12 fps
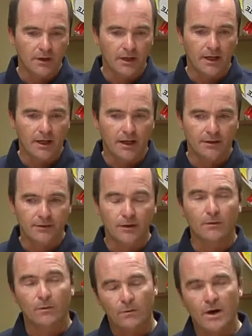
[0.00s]

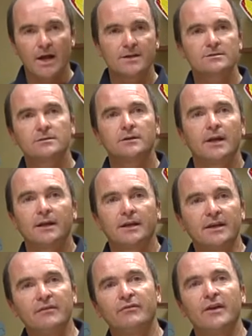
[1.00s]
Horizon and
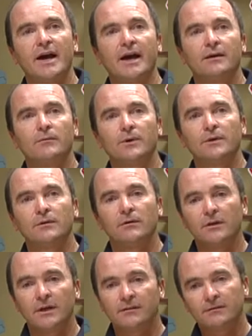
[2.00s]
E-Flite. With
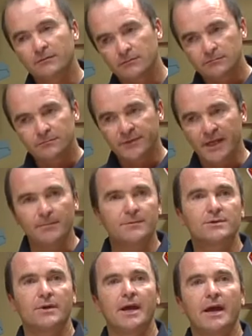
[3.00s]
all this team
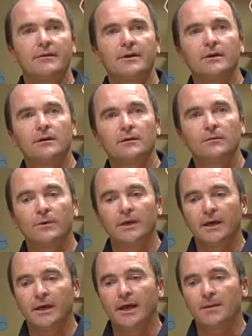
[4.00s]
together,
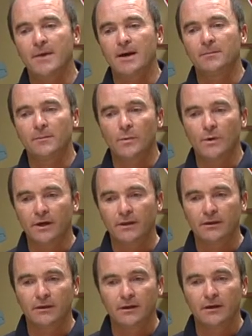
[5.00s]
we came up with
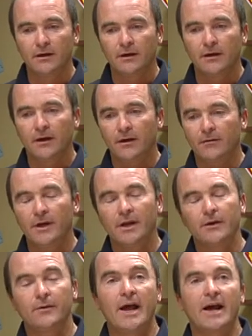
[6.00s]
a
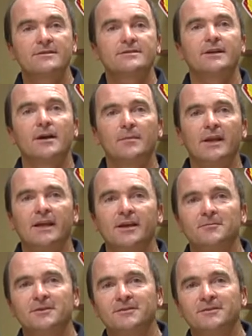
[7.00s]
really good answer, I believe.